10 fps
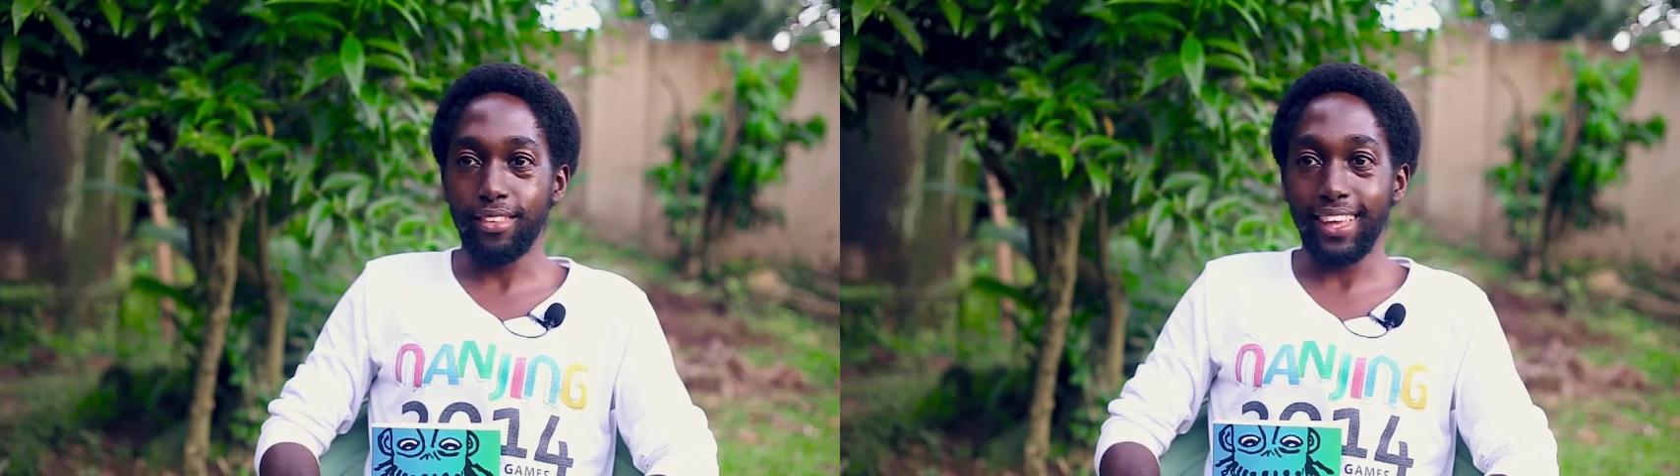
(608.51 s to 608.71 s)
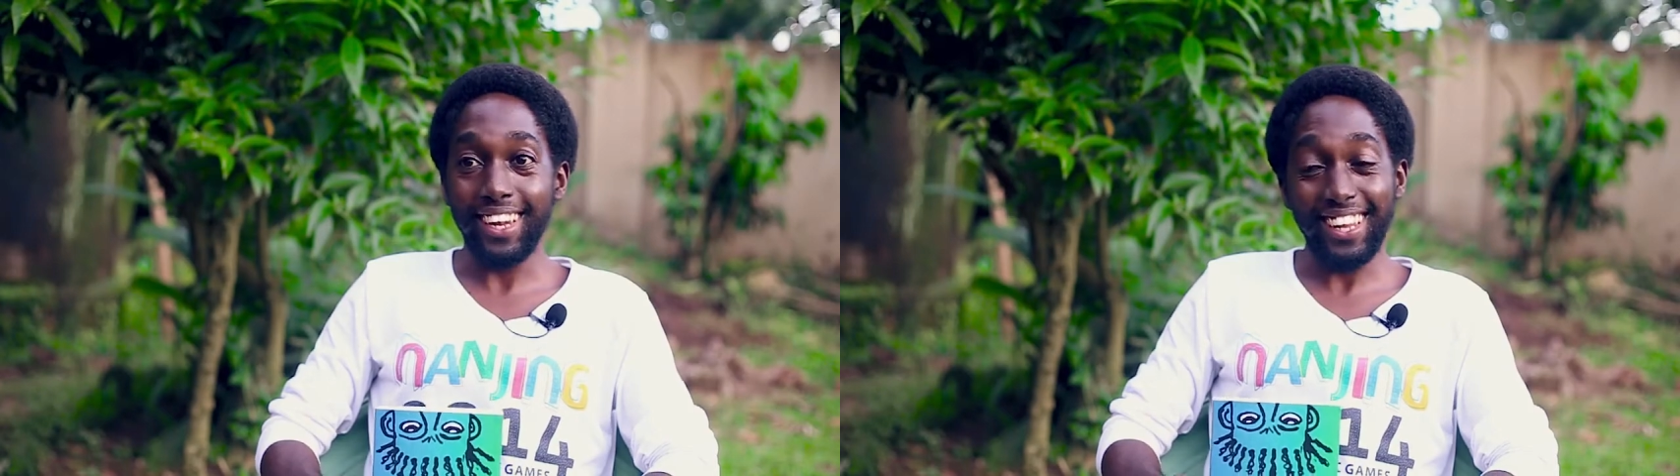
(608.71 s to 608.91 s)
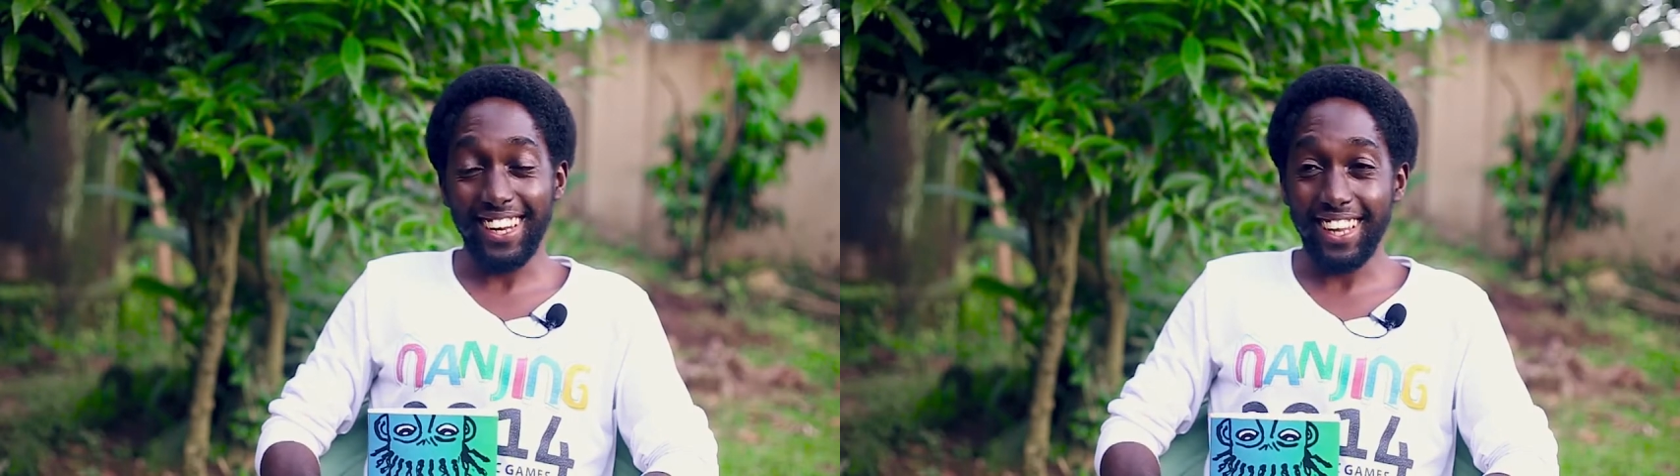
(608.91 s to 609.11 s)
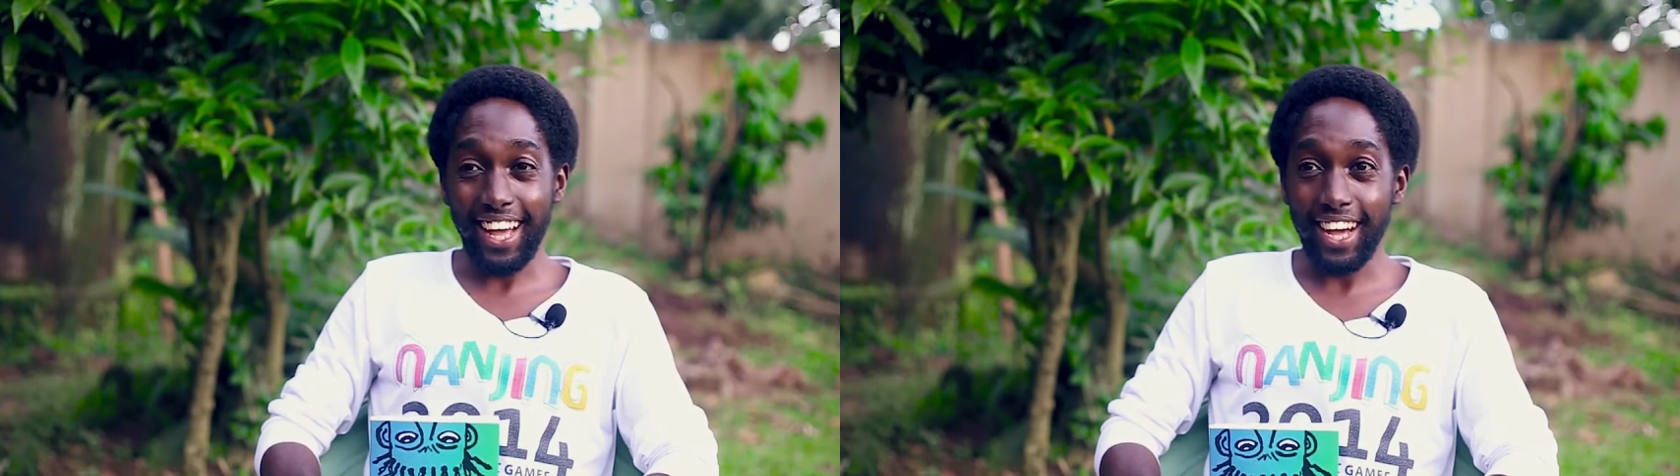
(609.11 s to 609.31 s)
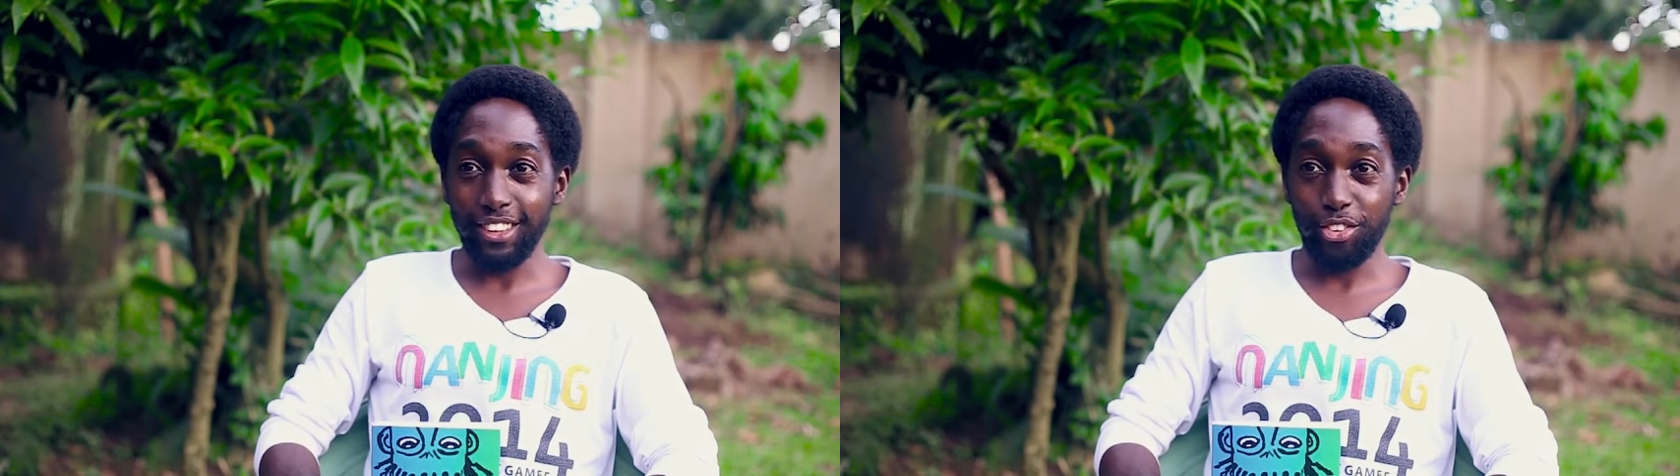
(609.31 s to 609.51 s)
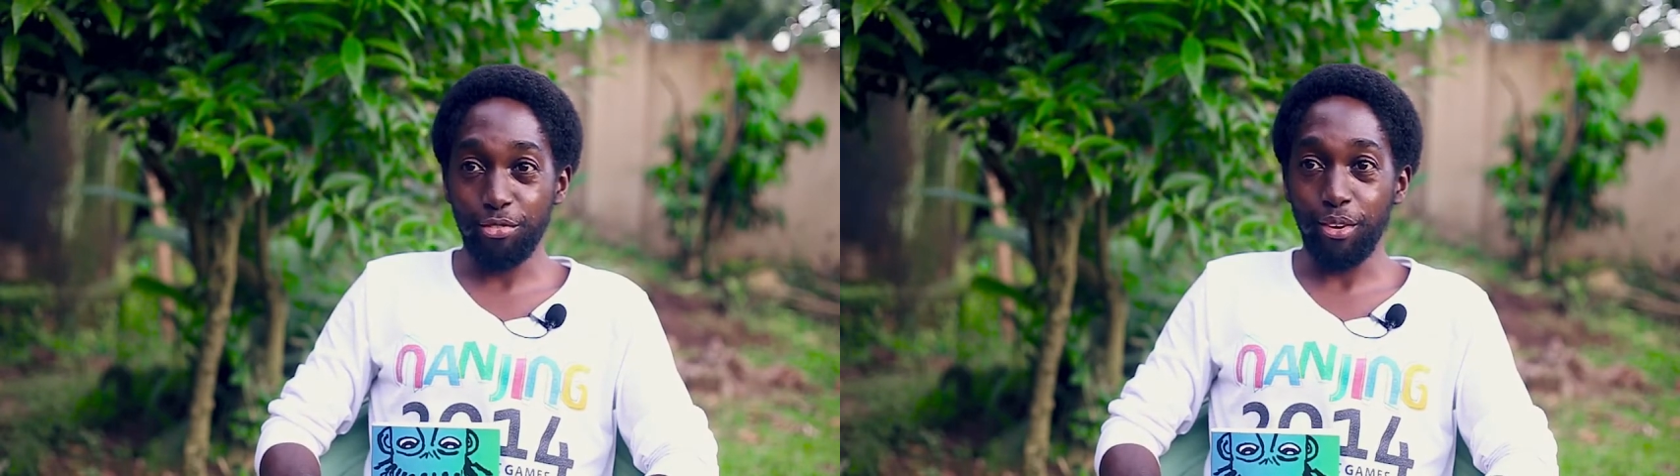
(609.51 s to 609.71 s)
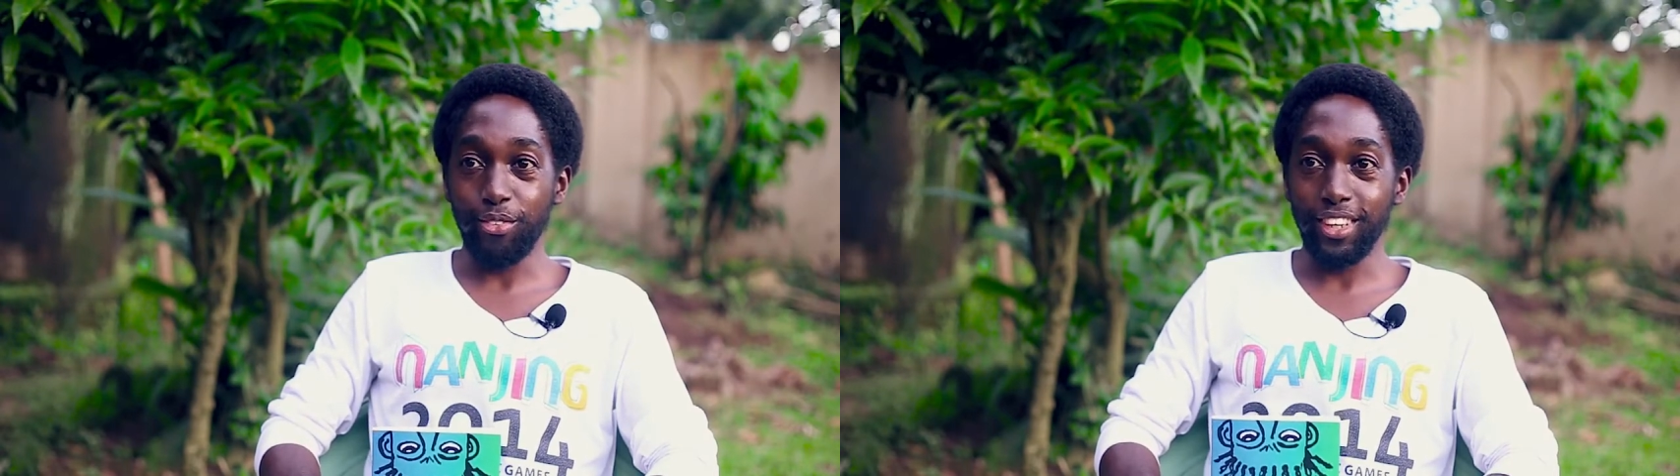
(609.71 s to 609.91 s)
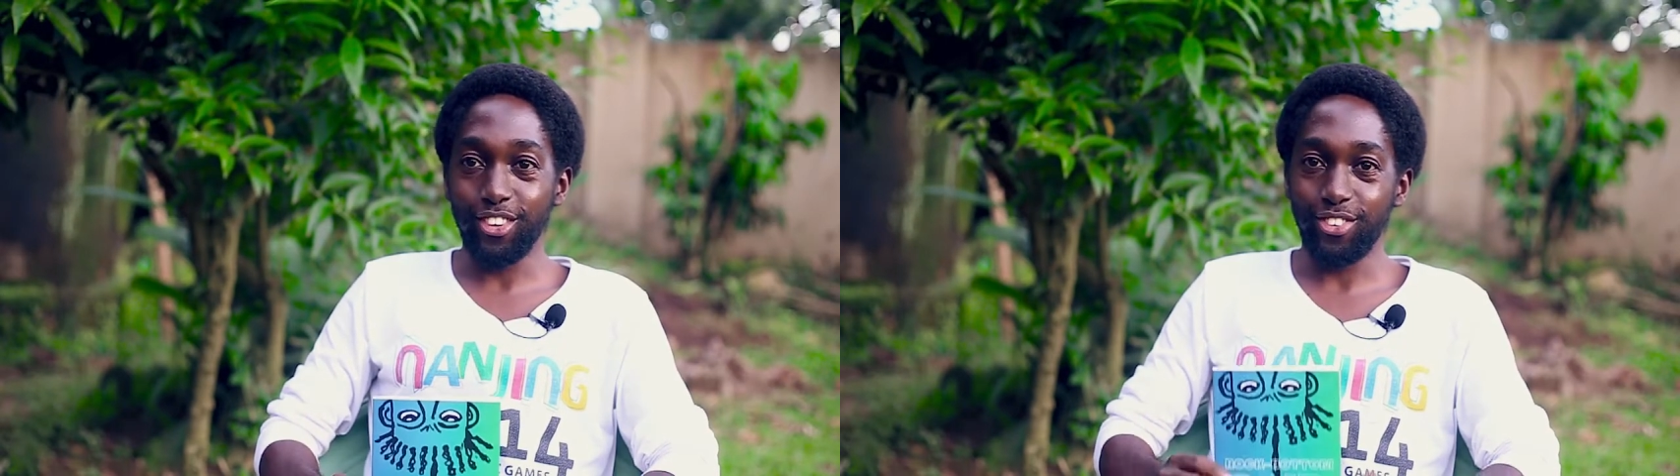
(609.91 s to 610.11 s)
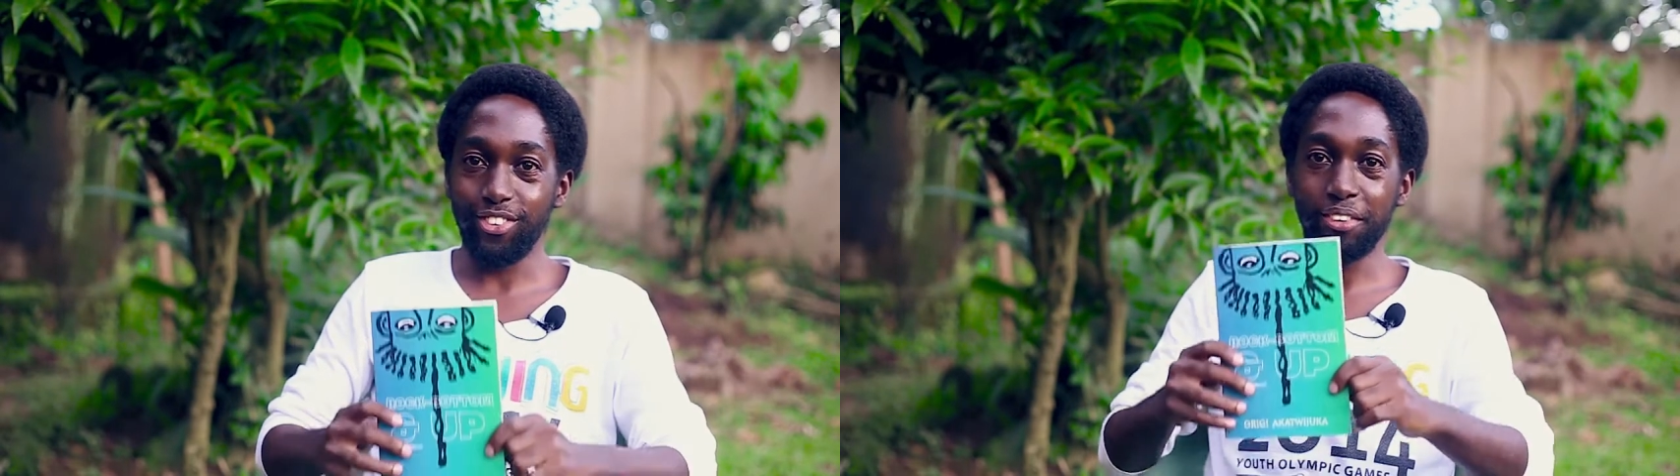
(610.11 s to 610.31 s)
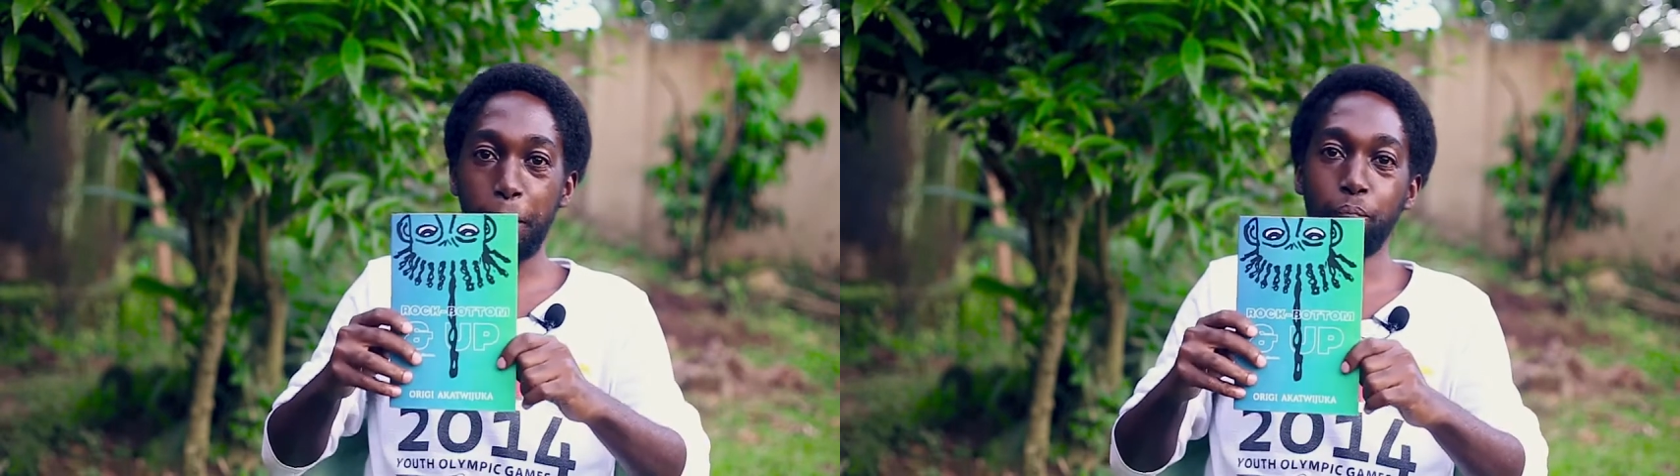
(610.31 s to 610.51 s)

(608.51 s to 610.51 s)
Kelele Arts Foundation.